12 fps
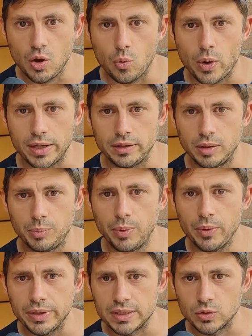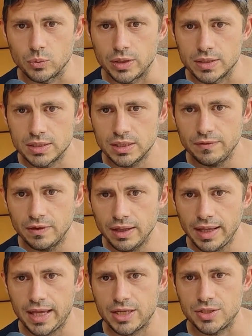while the points where several
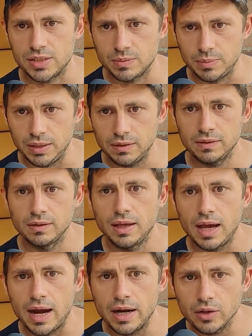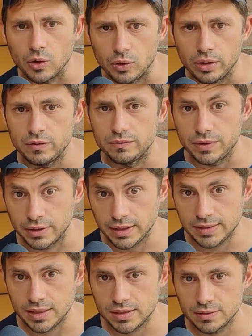edges meet are called
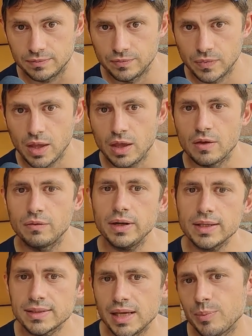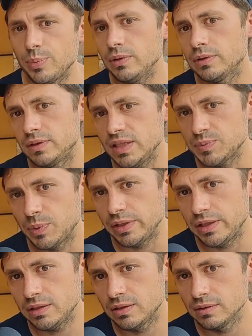vertices. For example, this
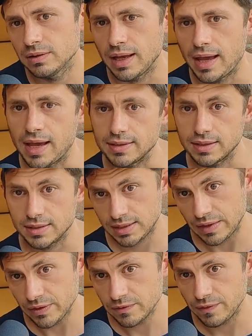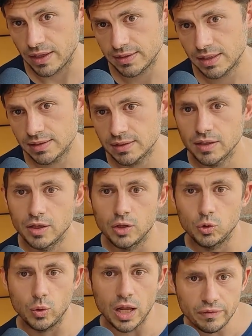polyhedron has 7 faces,
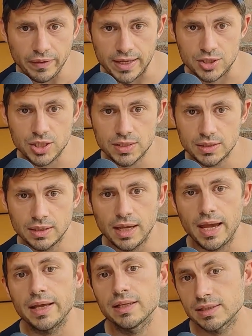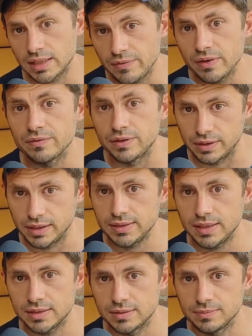12 edges, and 7
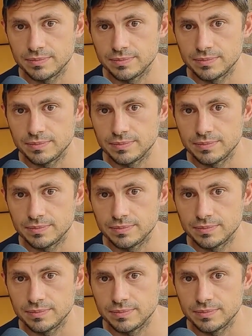vertices.